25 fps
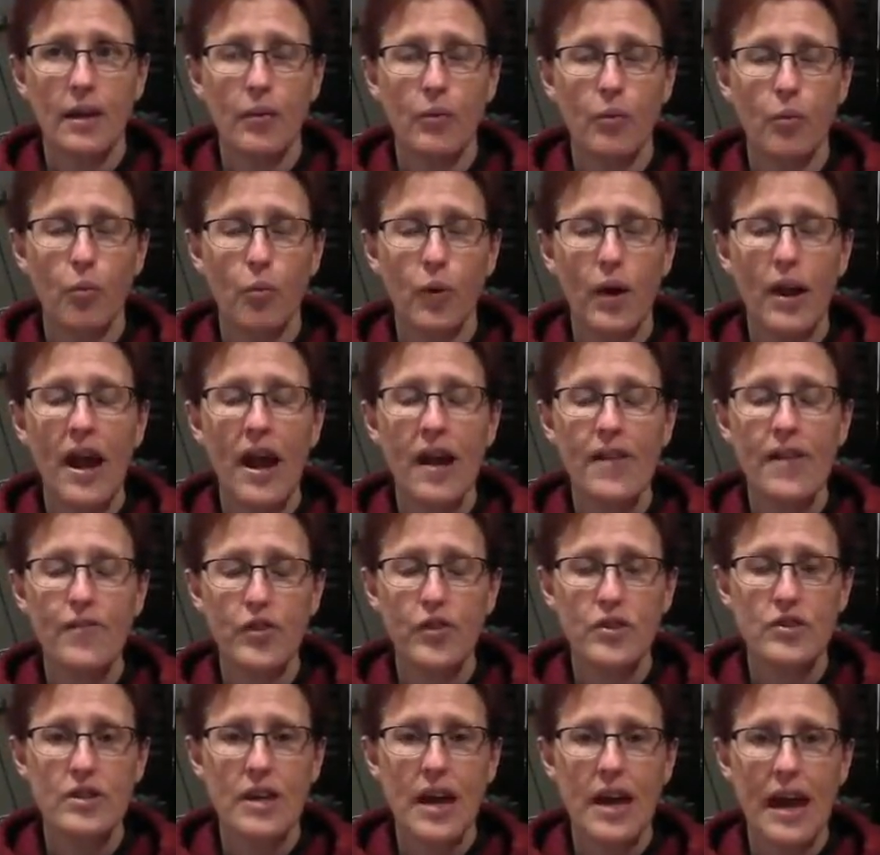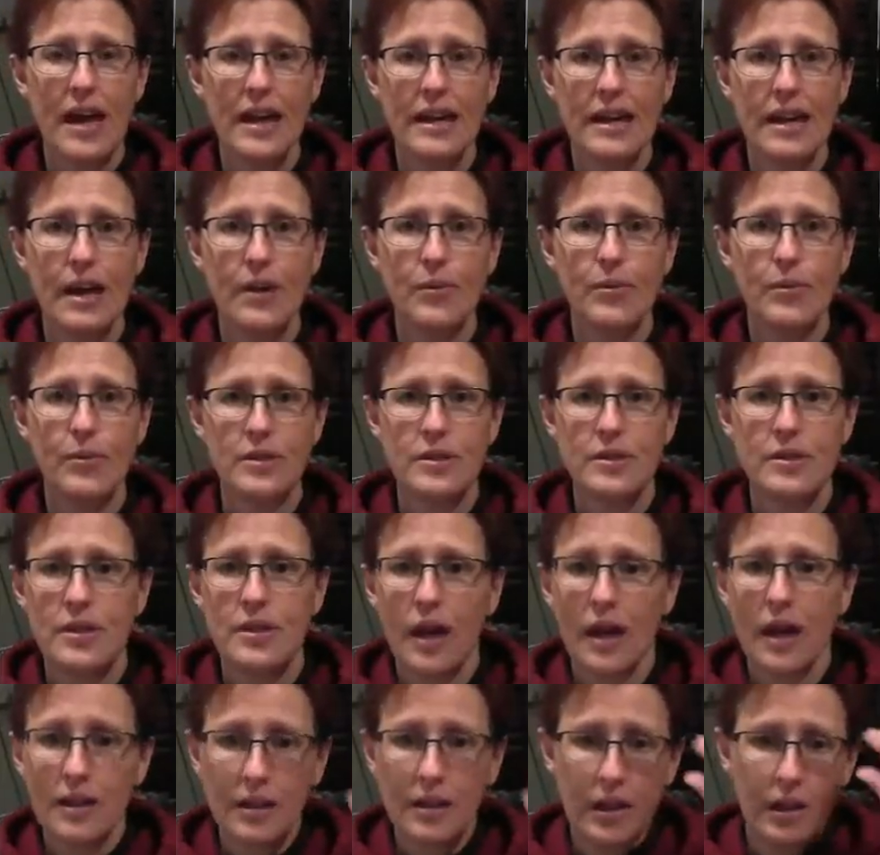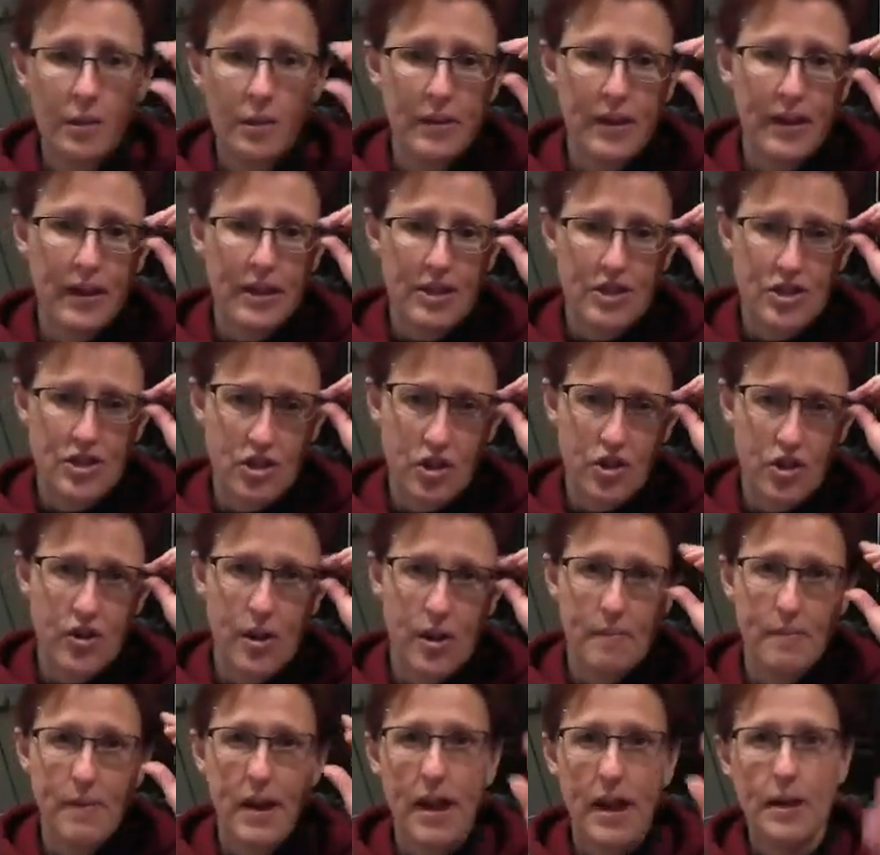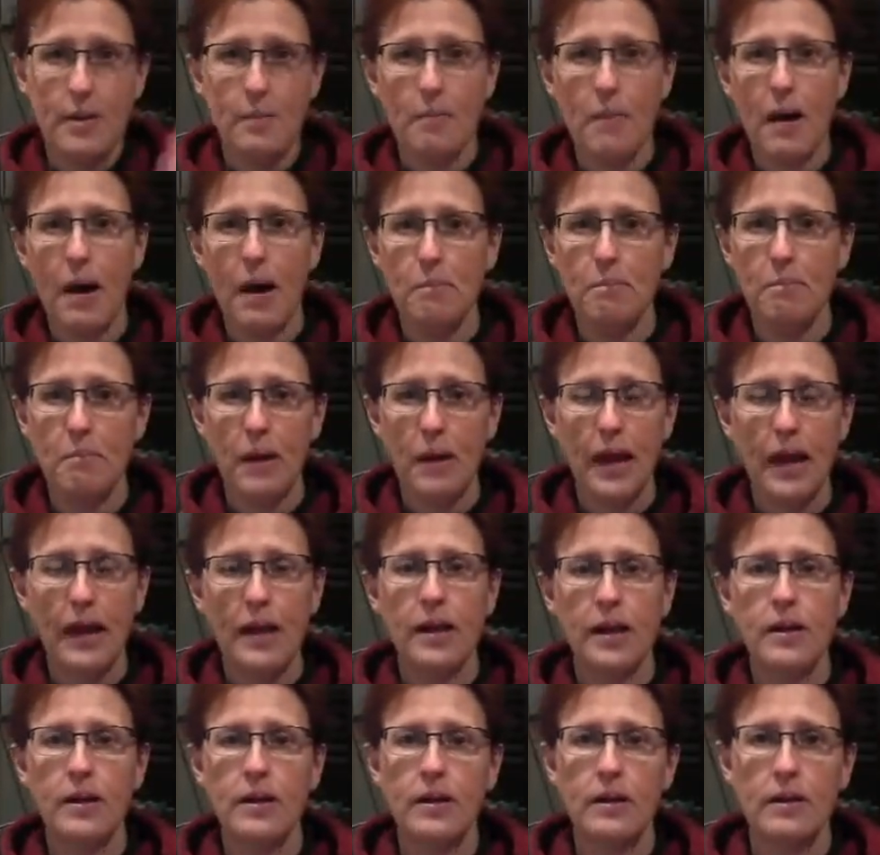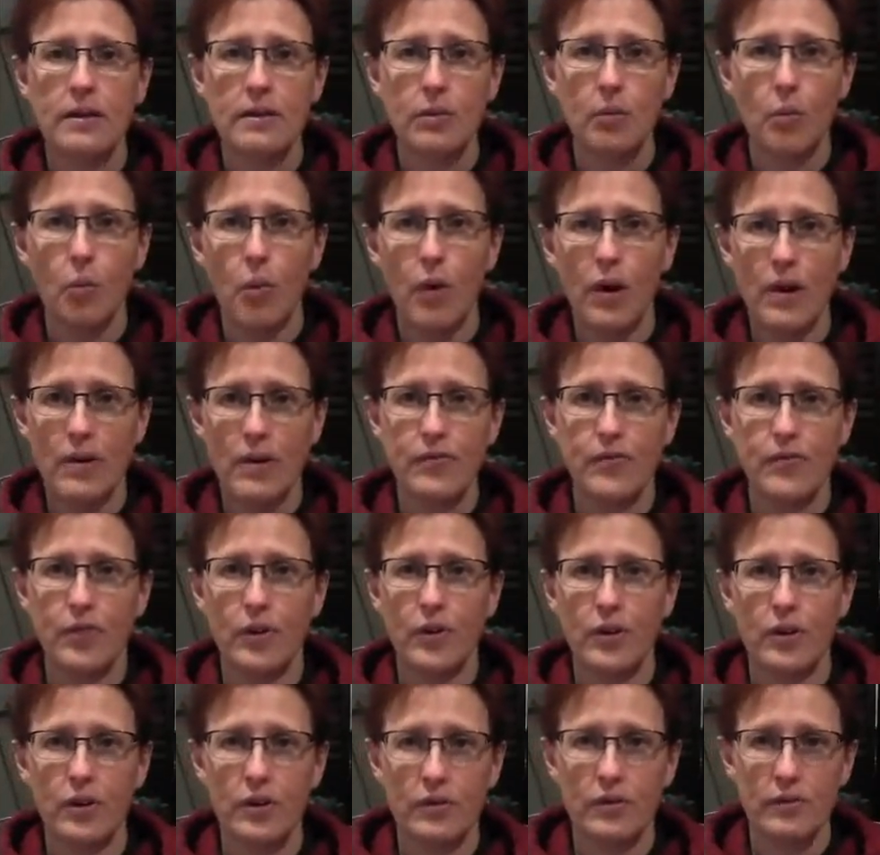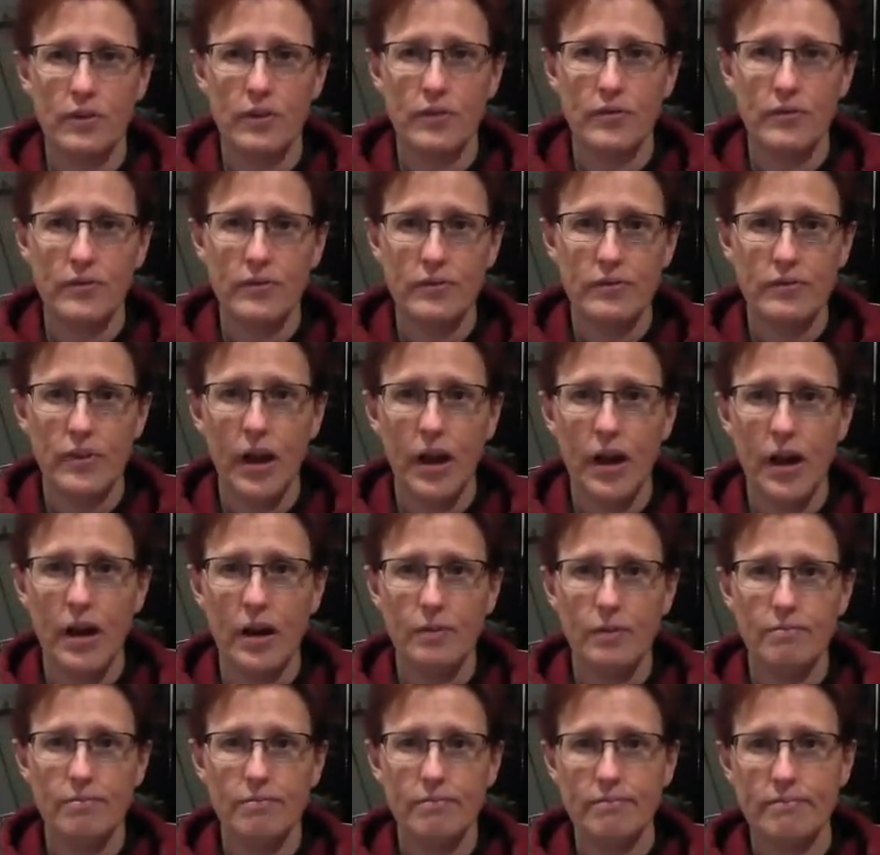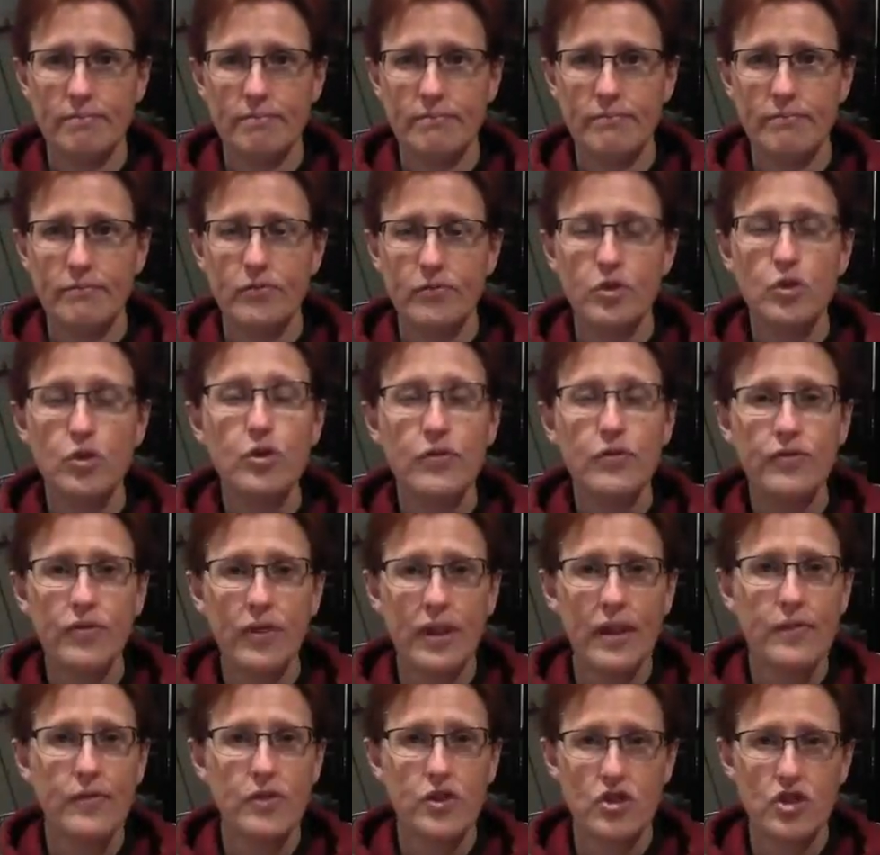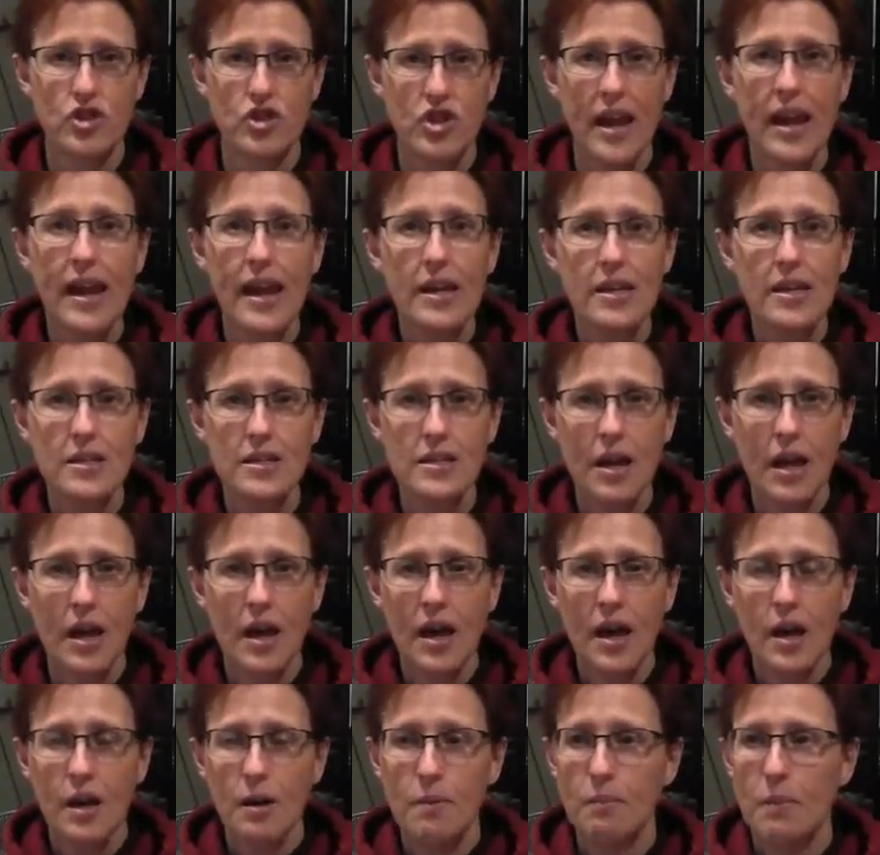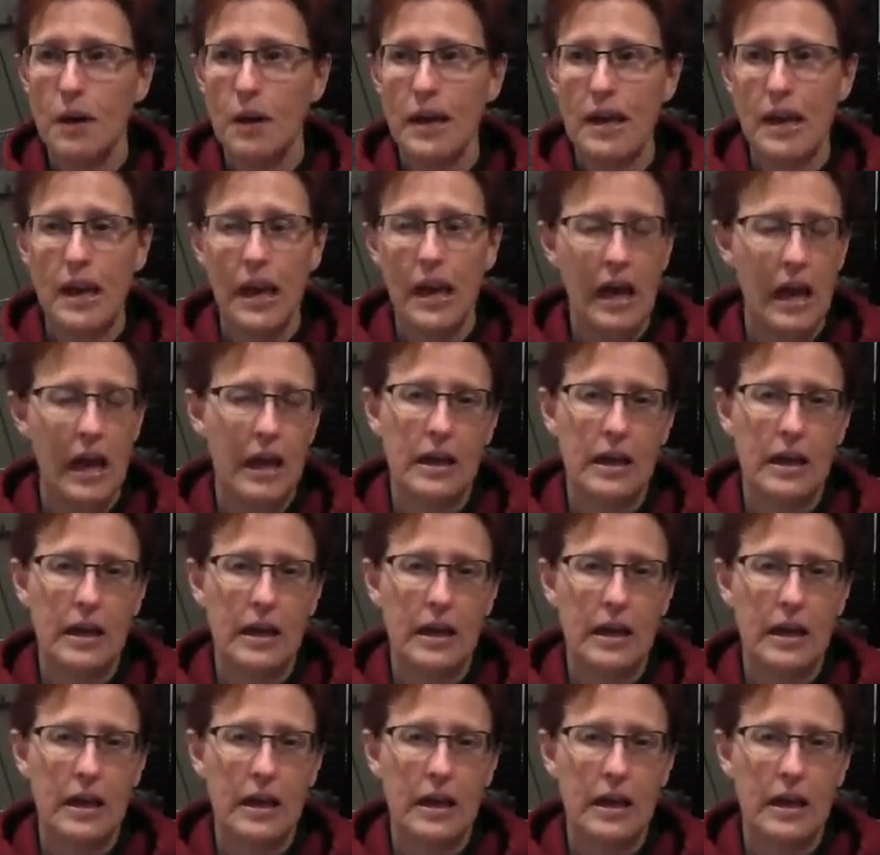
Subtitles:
When I first got it, I was a little bit concerned. I'm not a big one for fruit flavored shakes, but